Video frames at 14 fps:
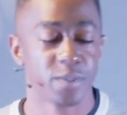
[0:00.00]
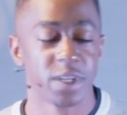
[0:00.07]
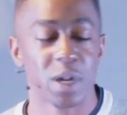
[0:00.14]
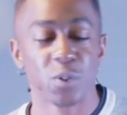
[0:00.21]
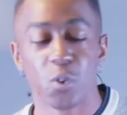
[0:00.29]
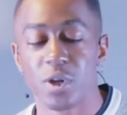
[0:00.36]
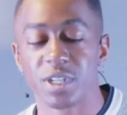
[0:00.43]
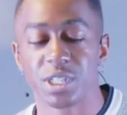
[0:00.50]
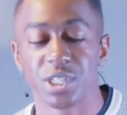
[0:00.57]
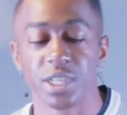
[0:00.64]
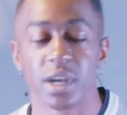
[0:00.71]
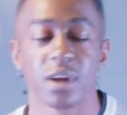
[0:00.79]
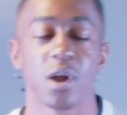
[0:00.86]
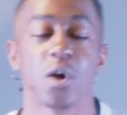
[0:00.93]
And I'm going to
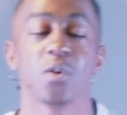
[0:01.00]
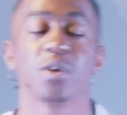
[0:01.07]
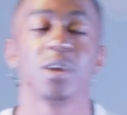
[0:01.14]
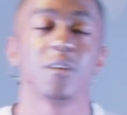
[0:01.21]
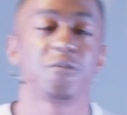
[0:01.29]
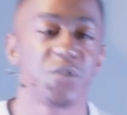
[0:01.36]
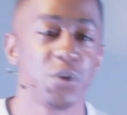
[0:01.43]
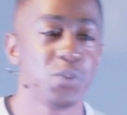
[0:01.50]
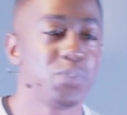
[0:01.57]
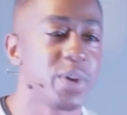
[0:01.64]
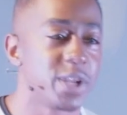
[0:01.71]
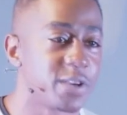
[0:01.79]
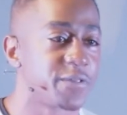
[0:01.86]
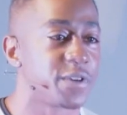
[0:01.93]
share only a few
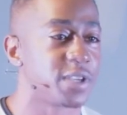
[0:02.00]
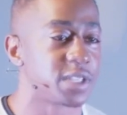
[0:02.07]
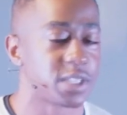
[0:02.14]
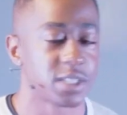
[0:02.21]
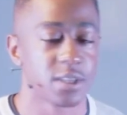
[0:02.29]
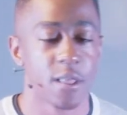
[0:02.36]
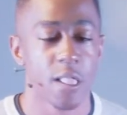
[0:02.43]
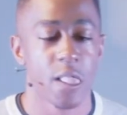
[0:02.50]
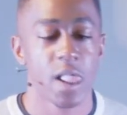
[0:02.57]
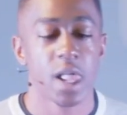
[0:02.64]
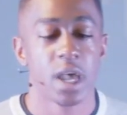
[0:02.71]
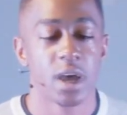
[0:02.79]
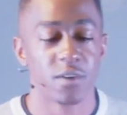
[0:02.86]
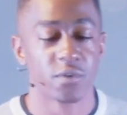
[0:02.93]
benefits
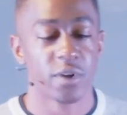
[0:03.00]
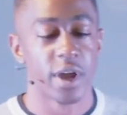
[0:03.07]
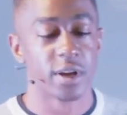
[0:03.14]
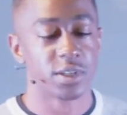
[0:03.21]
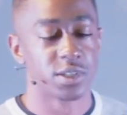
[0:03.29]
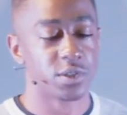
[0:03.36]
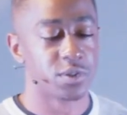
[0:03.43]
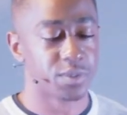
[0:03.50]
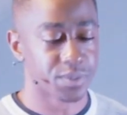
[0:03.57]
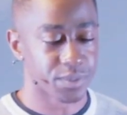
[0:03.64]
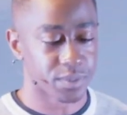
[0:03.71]
of gratitude.